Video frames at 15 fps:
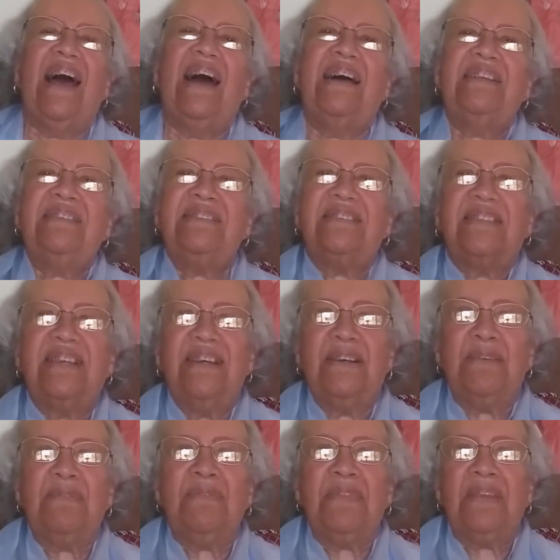And
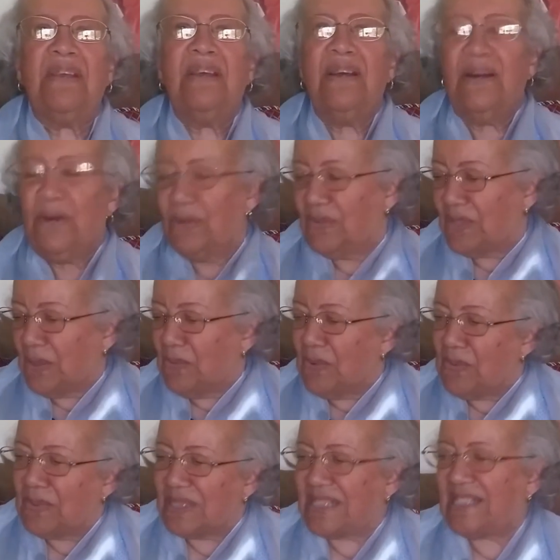then
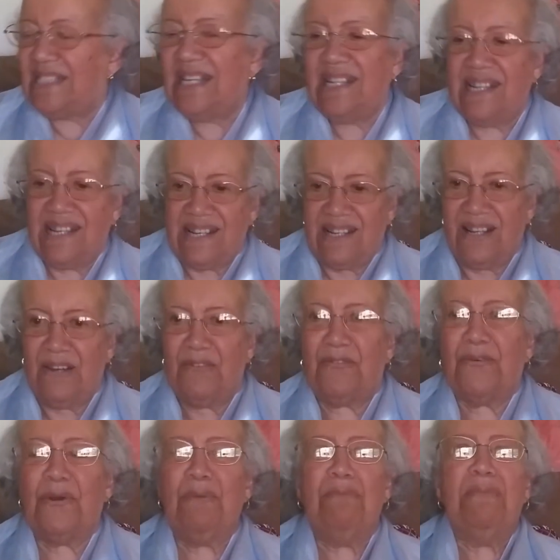we were sitting
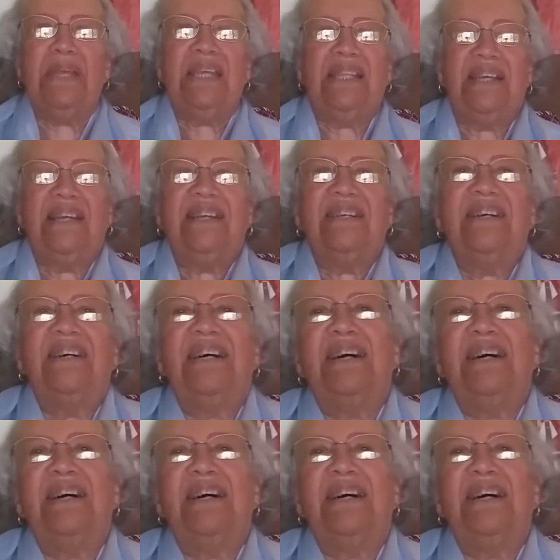for a meeting.